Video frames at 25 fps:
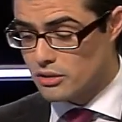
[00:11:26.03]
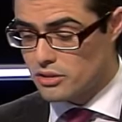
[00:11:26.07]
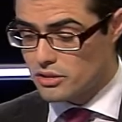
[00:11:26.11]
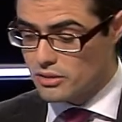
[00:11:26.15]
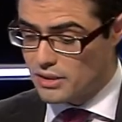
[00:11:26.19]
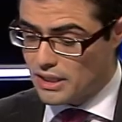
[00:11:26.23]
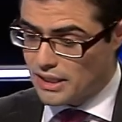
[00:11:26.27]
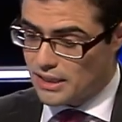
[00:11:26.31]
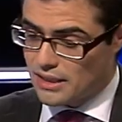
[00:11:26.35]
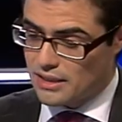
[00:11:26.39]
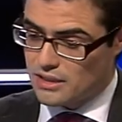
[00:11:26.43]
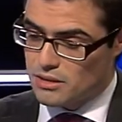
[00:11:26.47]

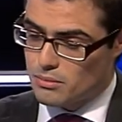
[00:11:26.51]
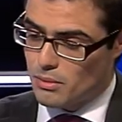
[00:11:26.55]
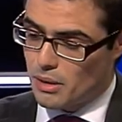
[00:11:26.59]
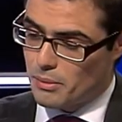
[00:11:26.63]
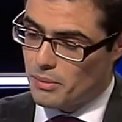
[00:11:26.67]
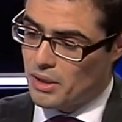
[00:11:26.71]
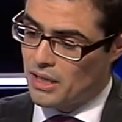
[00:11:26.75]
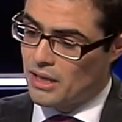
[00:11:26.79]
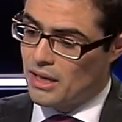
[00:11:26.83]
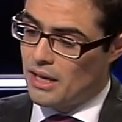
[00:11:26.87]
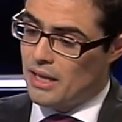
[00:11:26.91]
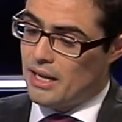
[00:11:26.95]
two decades
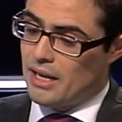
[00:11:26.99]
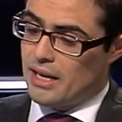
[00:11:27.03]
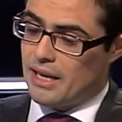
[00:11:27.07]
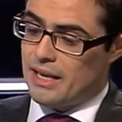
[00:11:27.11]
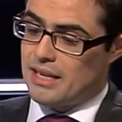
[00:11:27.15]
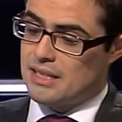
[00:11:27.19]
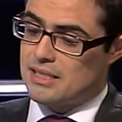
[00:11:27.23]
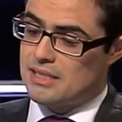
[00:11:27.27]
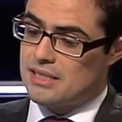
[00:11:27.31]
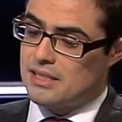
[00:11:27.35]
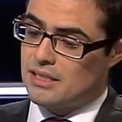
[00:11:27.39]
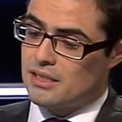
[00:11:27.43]
maybe,
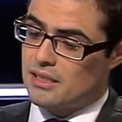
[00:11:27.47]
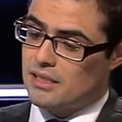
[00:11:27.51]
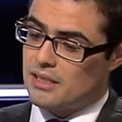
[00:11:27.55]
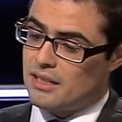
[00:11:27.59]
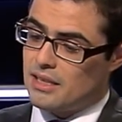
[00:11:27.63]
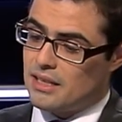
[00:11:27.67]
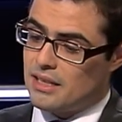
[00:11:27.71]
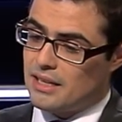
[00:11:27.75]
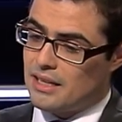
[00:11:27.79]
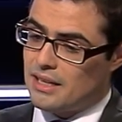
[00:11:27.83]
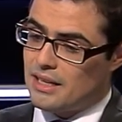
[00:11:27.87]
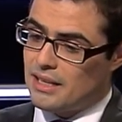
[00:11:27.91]
is that
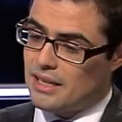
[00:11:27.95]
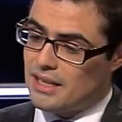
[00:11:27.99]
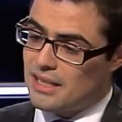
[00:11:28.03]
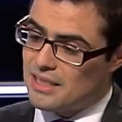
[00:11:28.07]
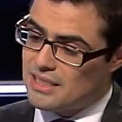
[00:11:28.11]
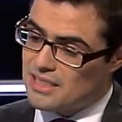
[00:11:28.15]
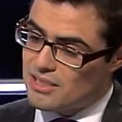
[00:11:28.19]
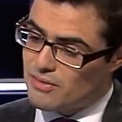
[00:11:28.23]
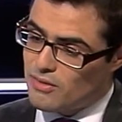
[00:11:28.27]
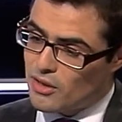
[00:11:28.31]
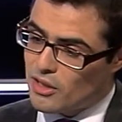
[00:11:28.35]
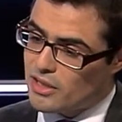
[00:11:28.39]

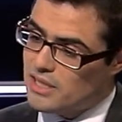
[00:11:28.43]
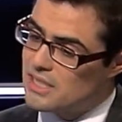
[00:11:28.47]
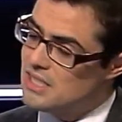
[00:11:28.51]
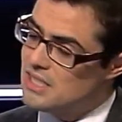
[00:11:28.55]
it's very